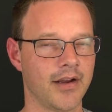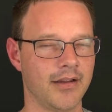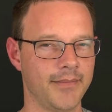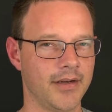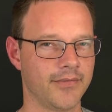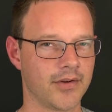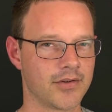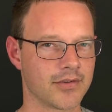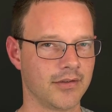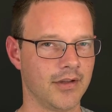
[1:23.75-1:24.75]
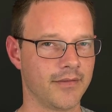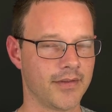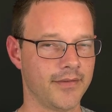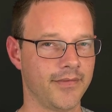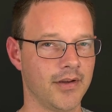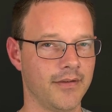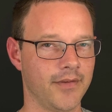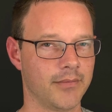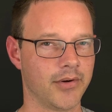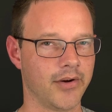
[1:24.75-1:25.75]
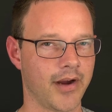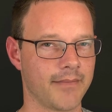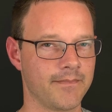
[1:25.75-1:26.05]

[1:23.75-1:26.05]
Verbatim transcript: element of control over the flow of your program